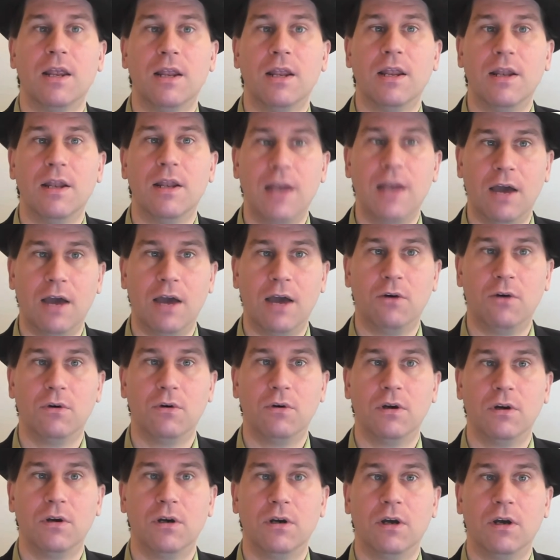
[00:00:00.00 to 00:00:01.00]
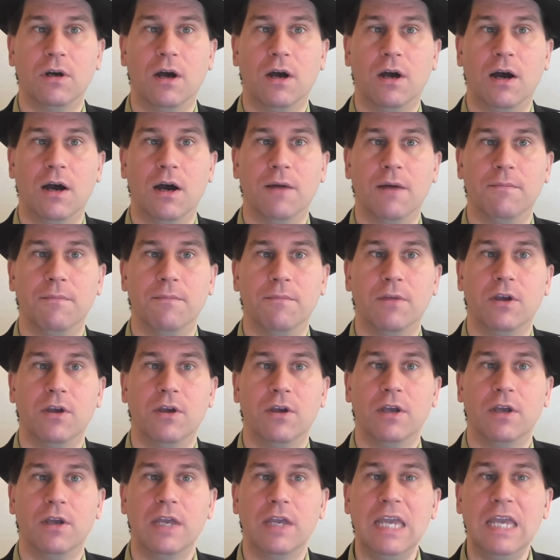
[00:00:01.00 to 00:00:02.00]
Now,
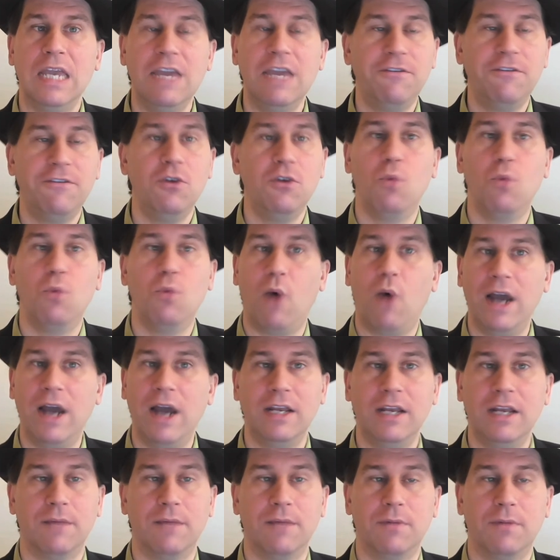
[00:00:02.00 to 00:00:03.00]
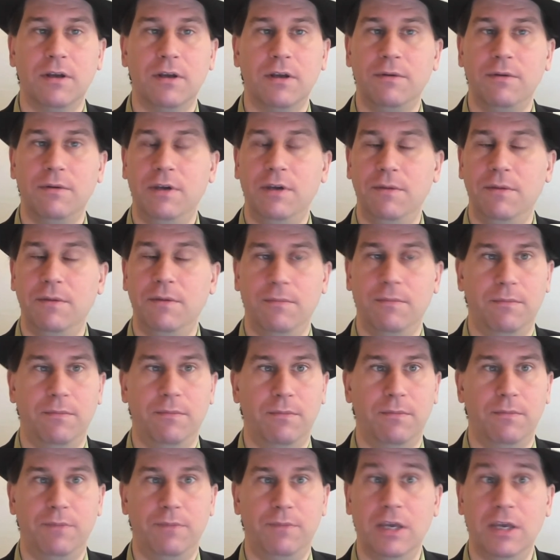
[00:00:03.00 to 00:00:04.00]
if you wind up
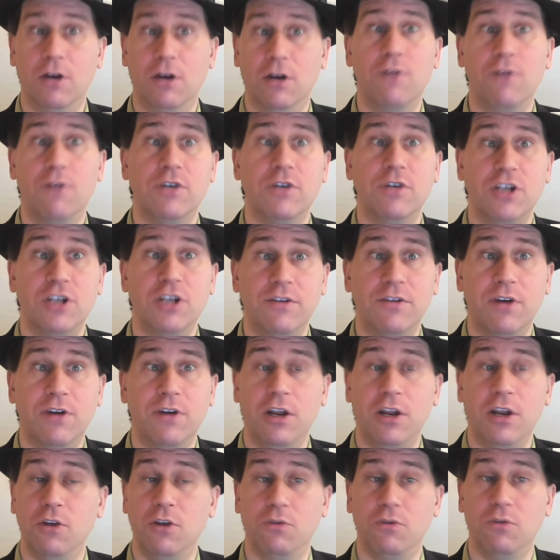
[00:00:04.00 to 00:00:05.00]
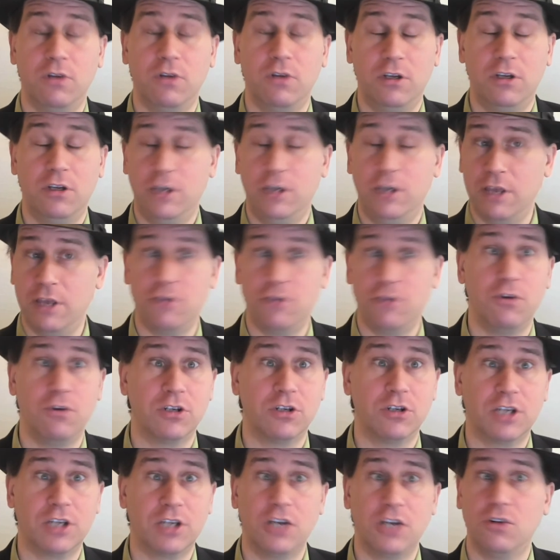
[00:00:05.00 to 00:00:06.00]
being an overachiever and you get through your
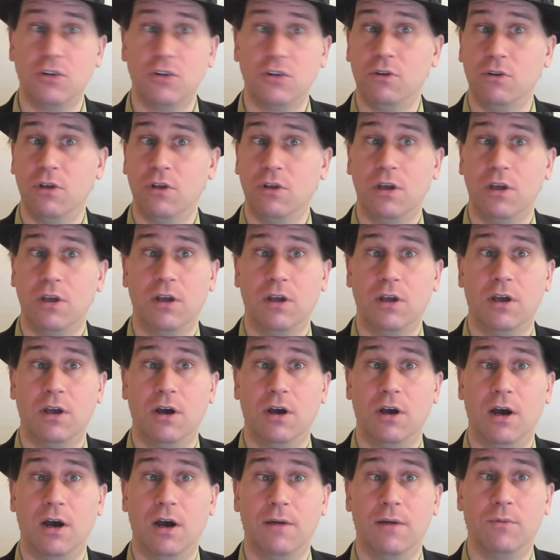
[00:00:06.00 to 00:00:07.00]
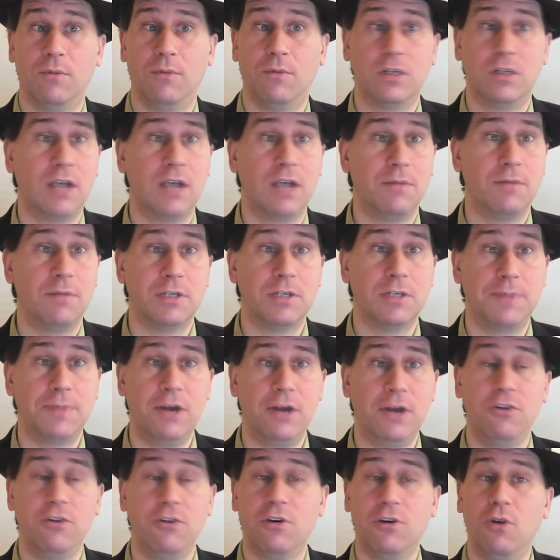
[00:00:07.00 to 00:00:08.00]
schedule with time to
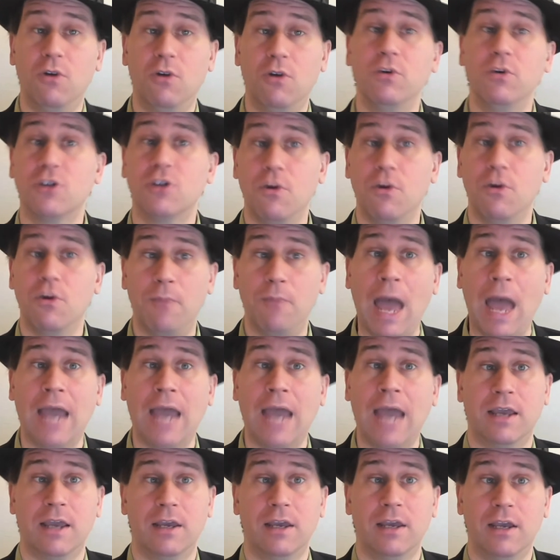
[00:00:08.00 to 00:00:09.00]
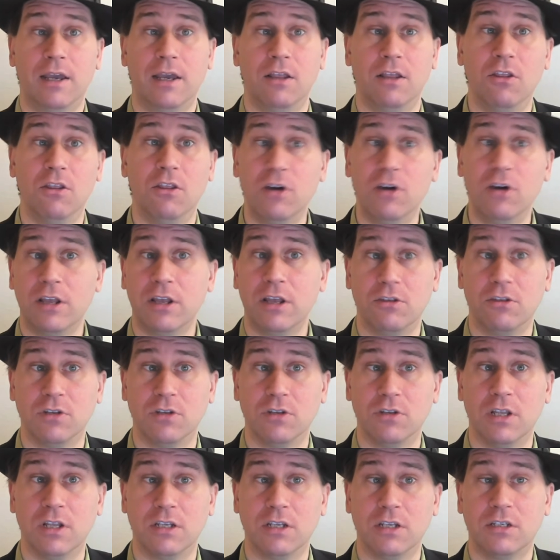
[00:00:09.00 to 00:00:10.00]
spare, you can always go back and look at
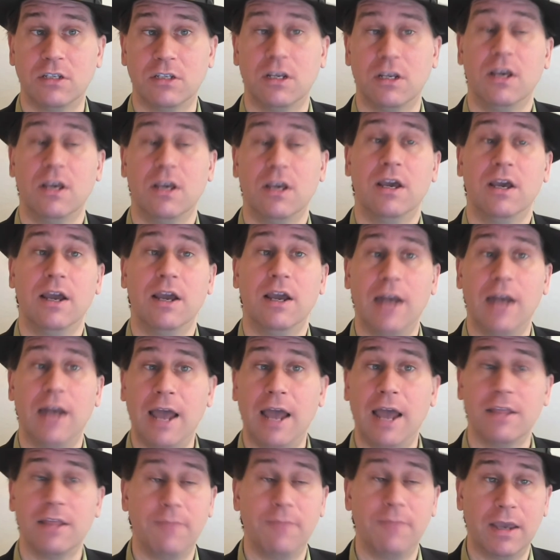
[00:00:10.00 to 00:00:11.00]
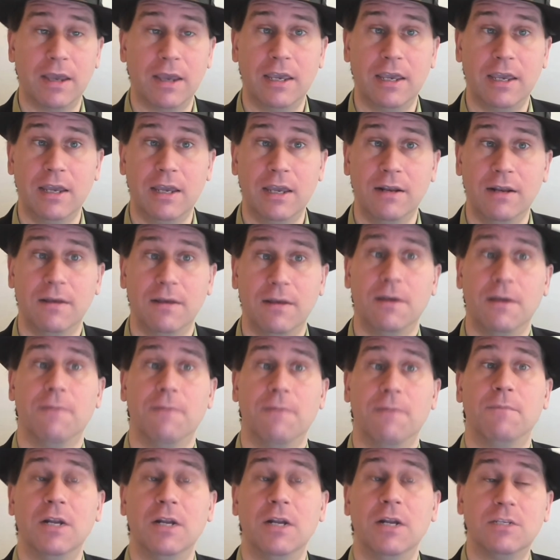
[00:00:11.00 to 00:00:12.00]
those lists and add them back in,
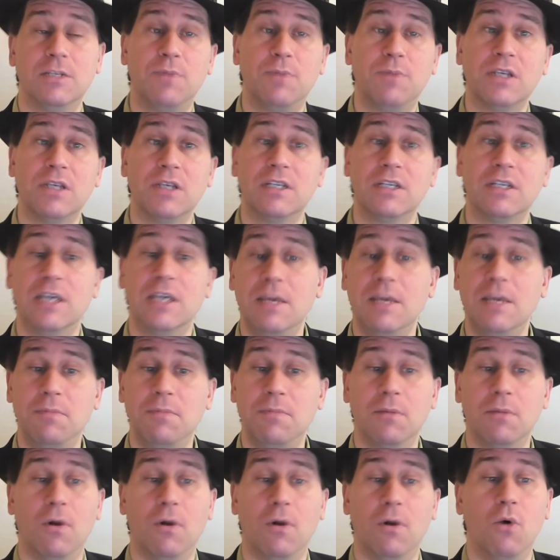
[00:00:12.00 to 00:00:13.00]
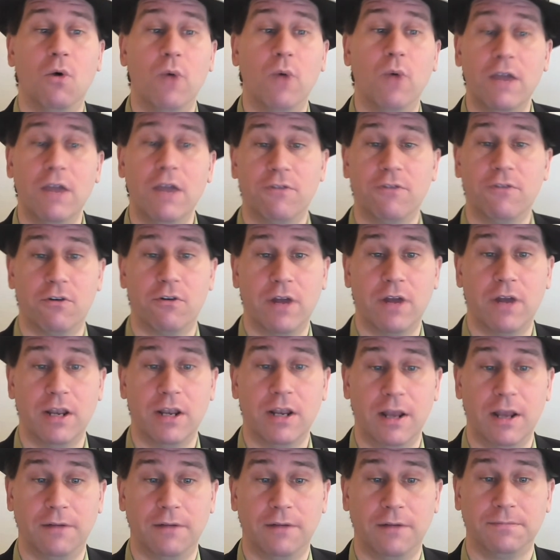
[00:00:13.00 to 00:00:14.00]
but it's best to keep them away for right
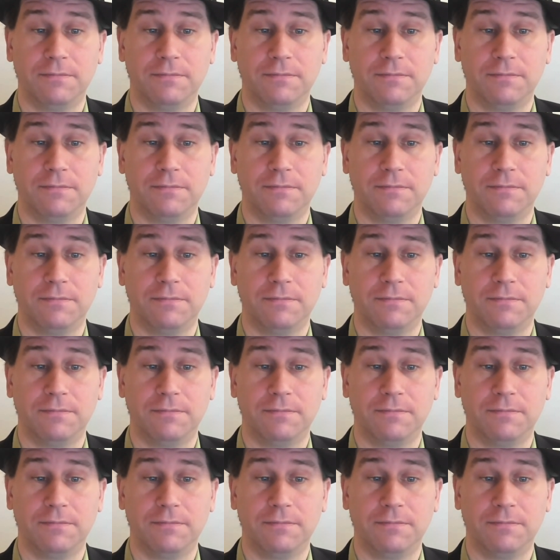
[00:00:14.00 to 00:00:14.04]
now.